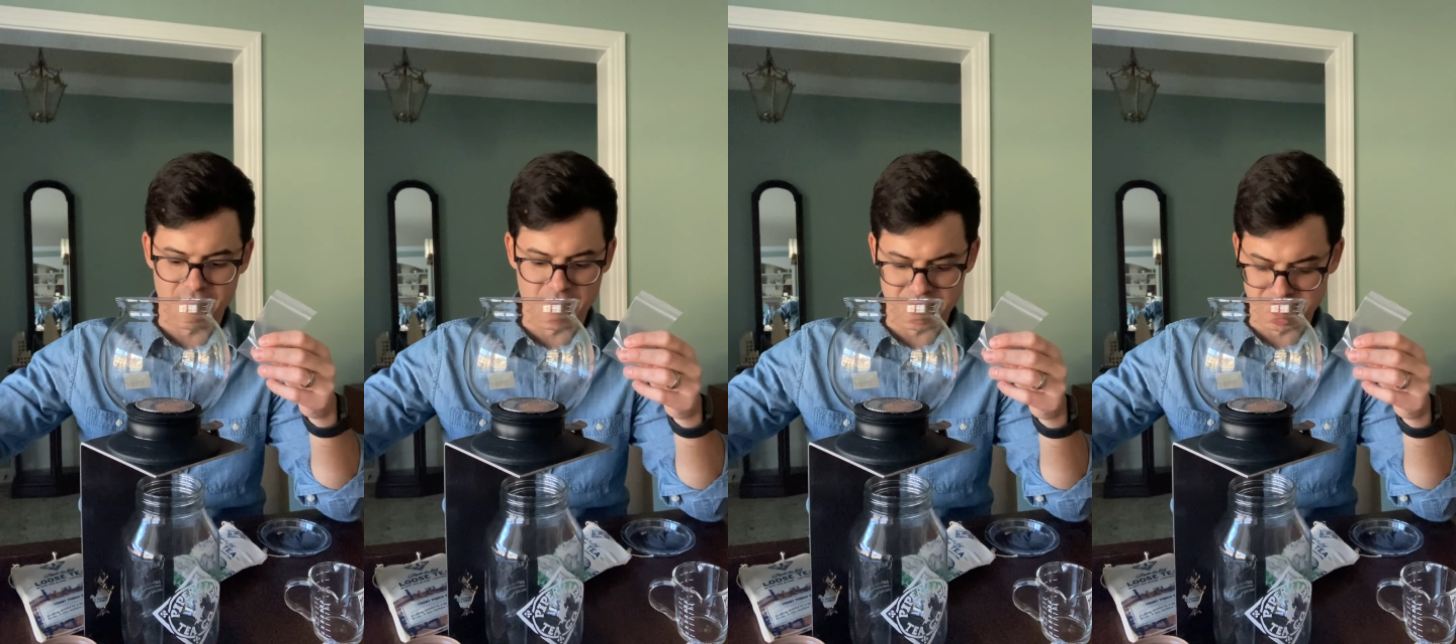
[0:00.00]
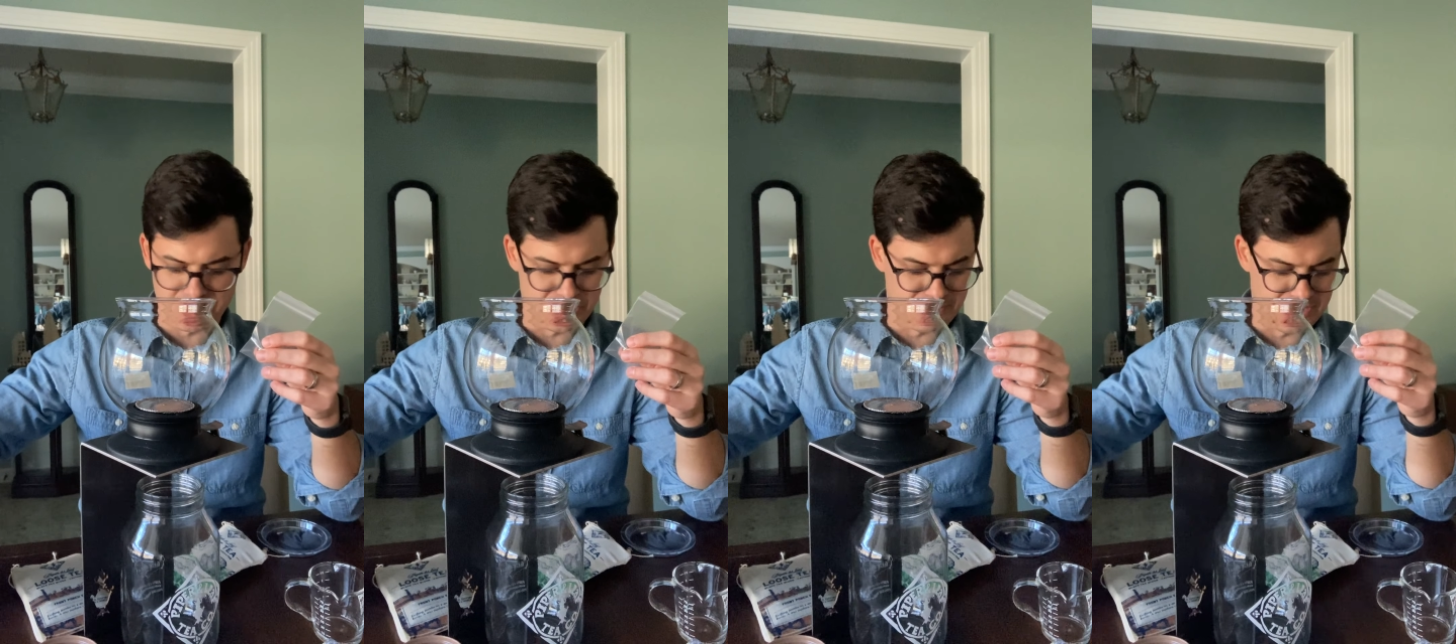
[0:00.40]
I'm not
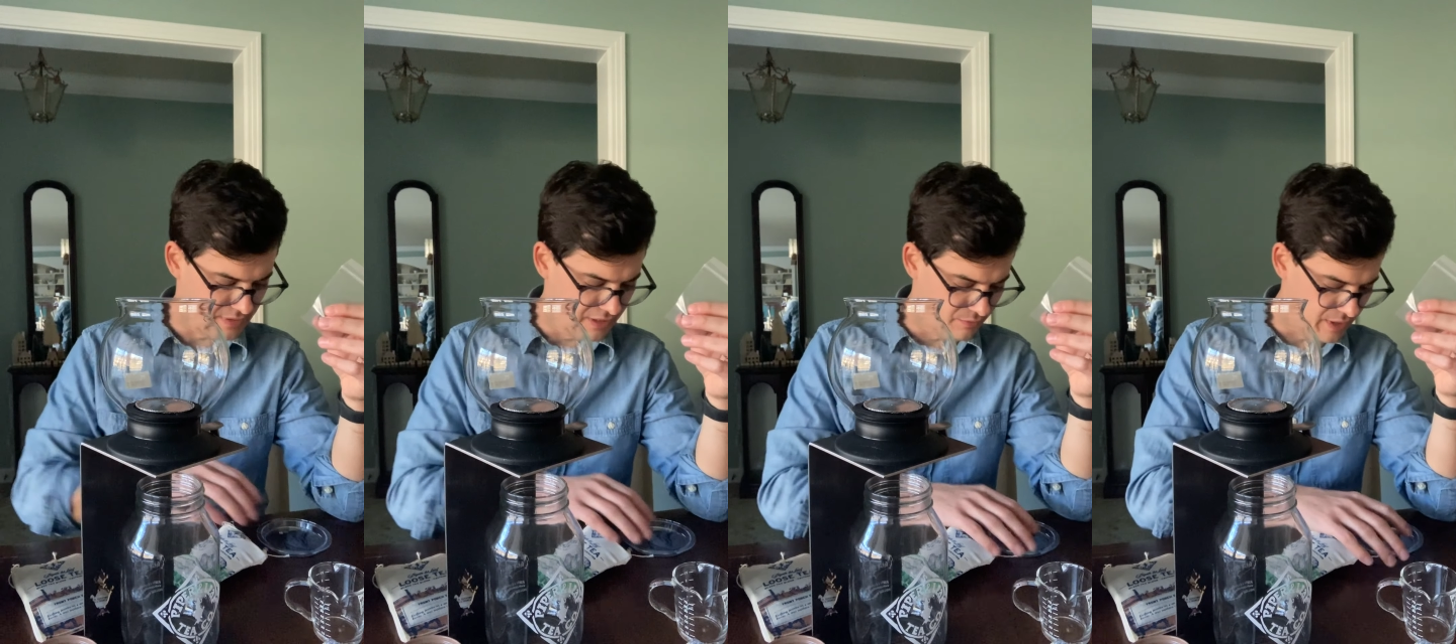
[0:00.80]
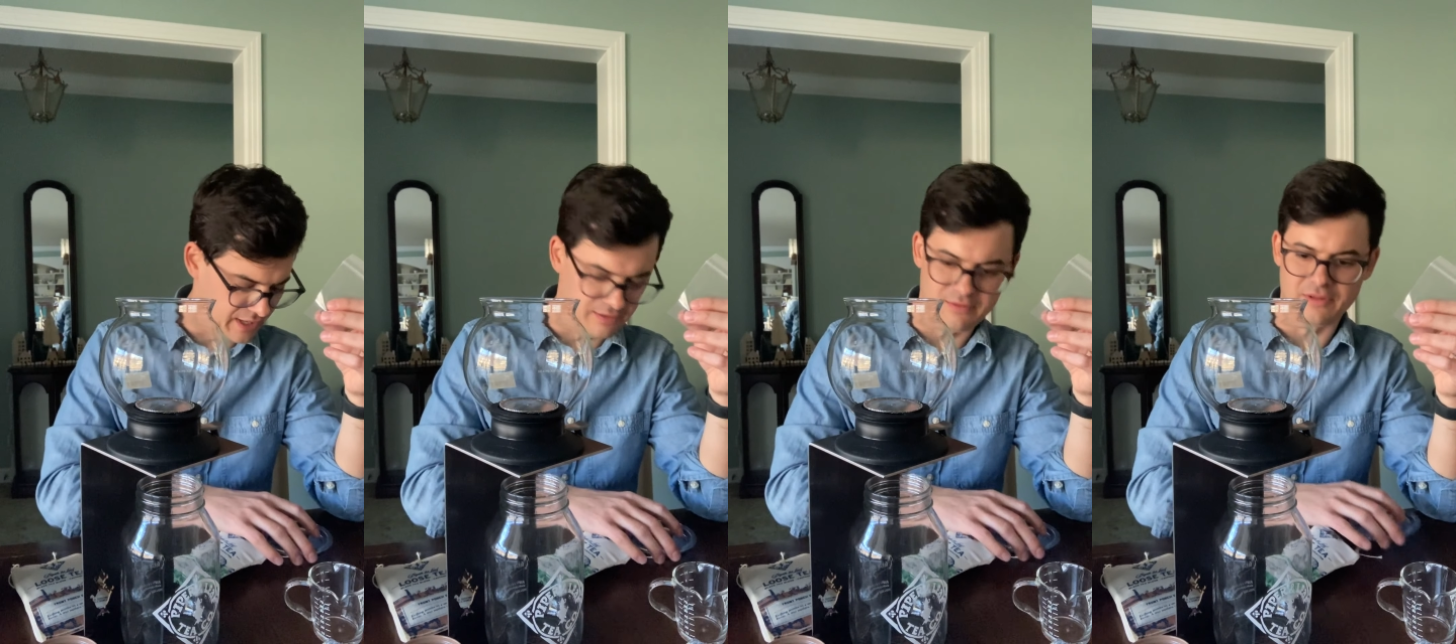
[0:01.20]
sure, but either
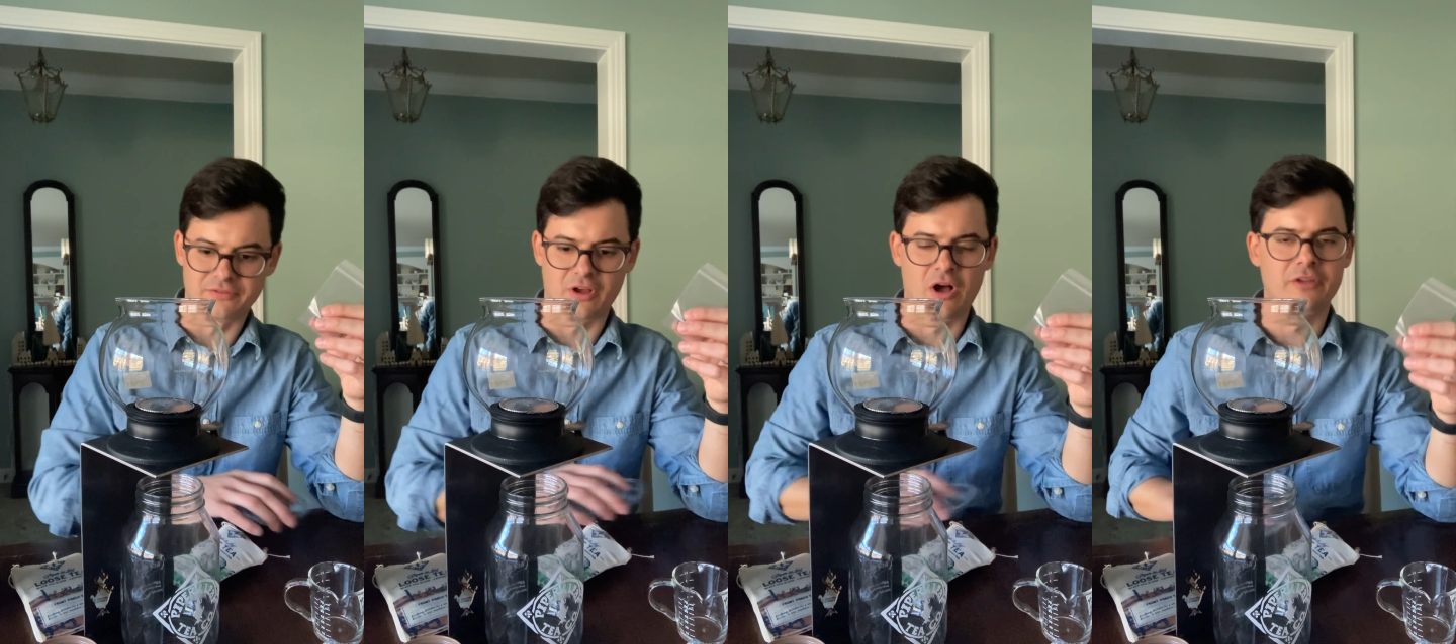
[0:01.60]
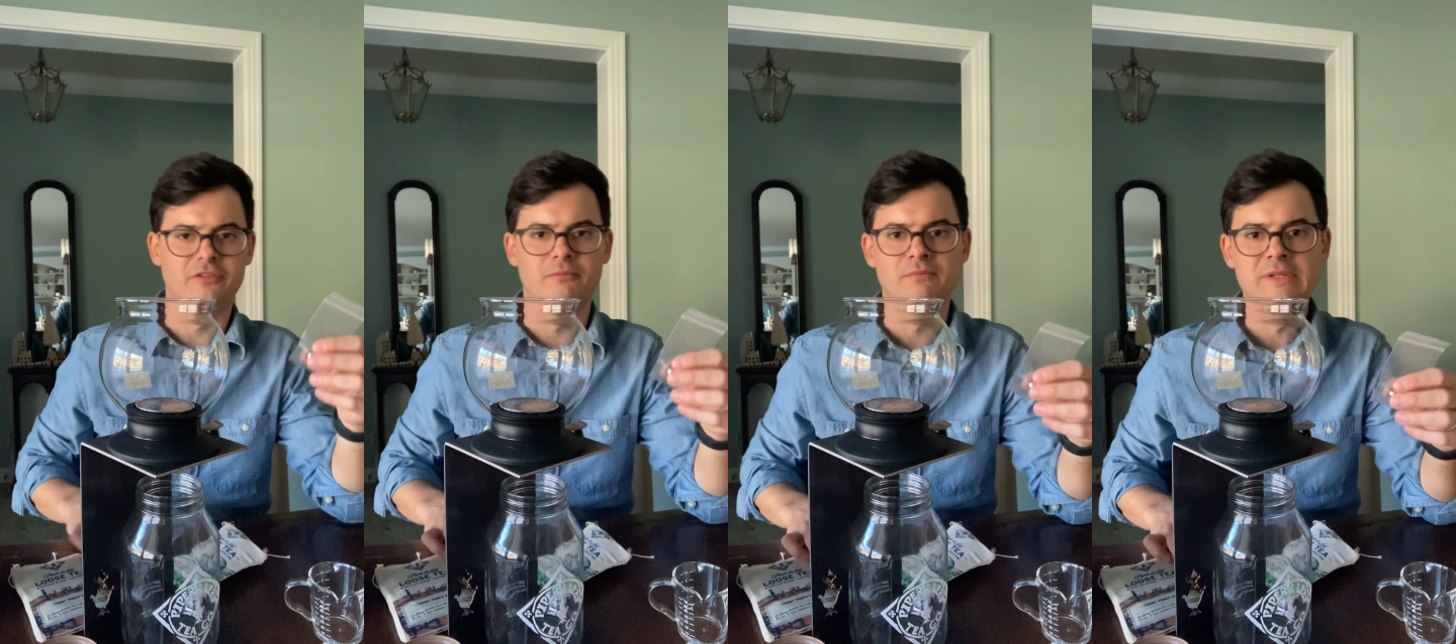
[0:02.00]
way, it's
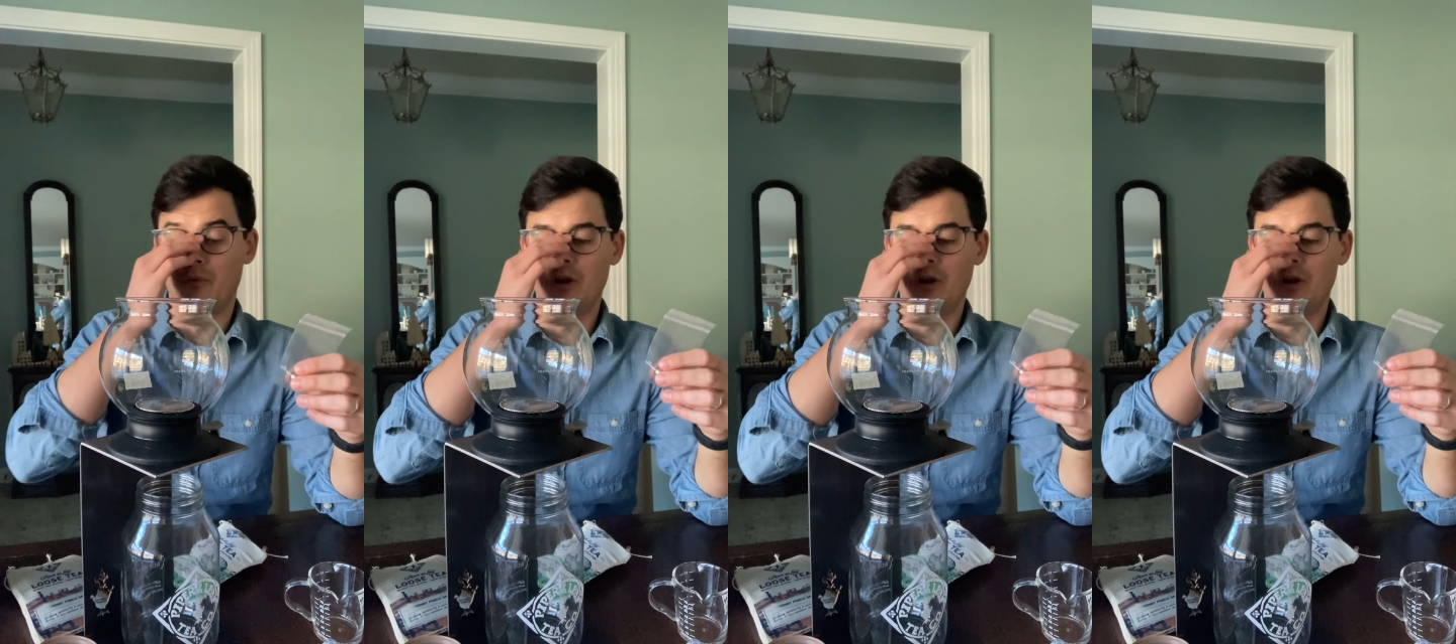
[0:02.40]
awesome.